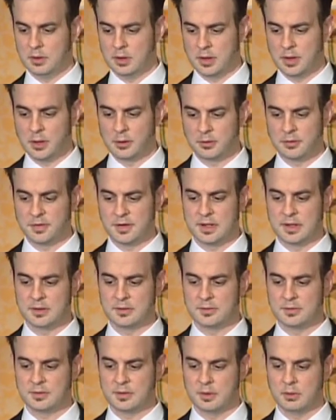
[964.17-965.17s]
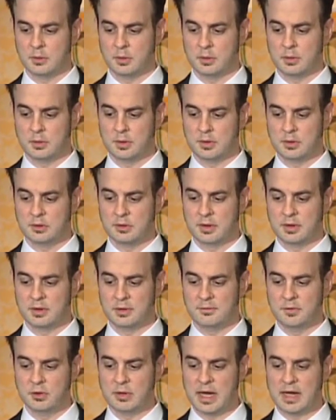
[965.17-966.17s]
another thing is,
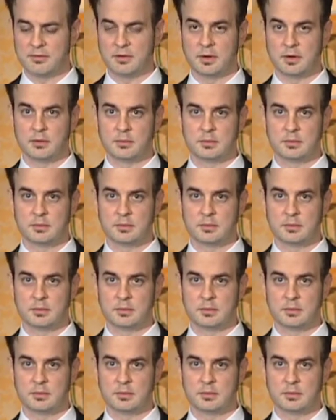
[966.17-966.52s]
if you have